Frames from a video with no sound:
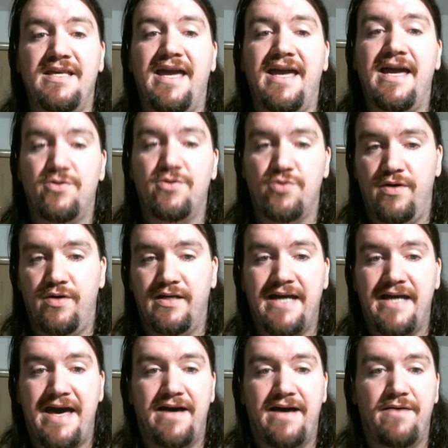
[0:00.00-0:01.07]
The
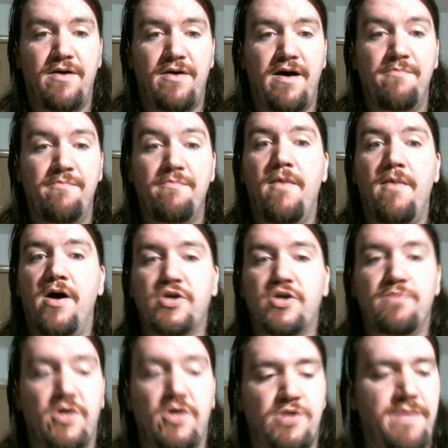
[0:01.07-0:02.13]
Android got
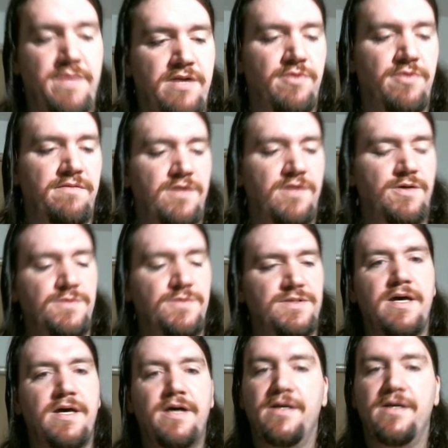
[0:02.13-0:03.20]
much better reviews.